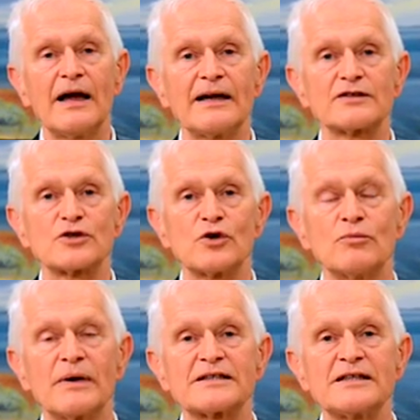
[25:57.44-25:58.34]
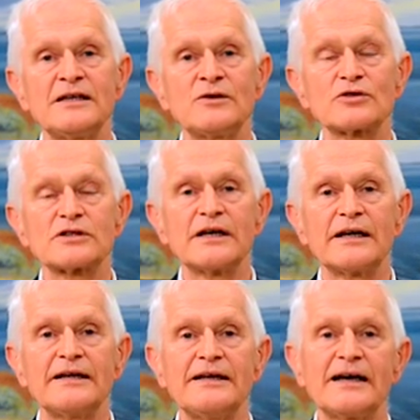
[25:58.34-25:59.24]
So Martinus,
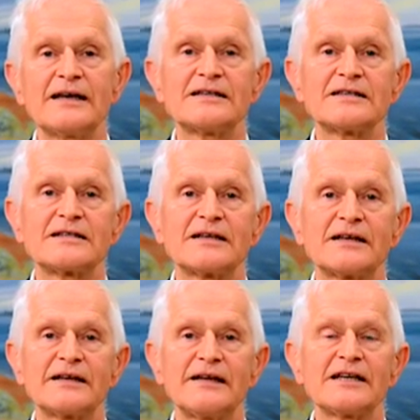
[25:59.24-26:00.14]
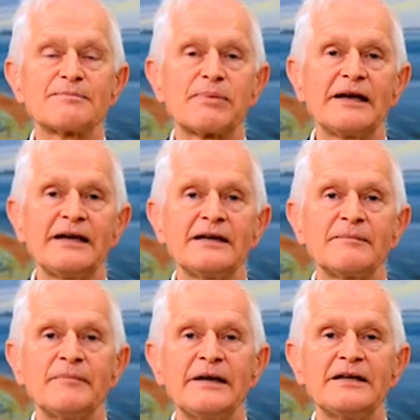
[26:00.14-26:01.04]
he has explained many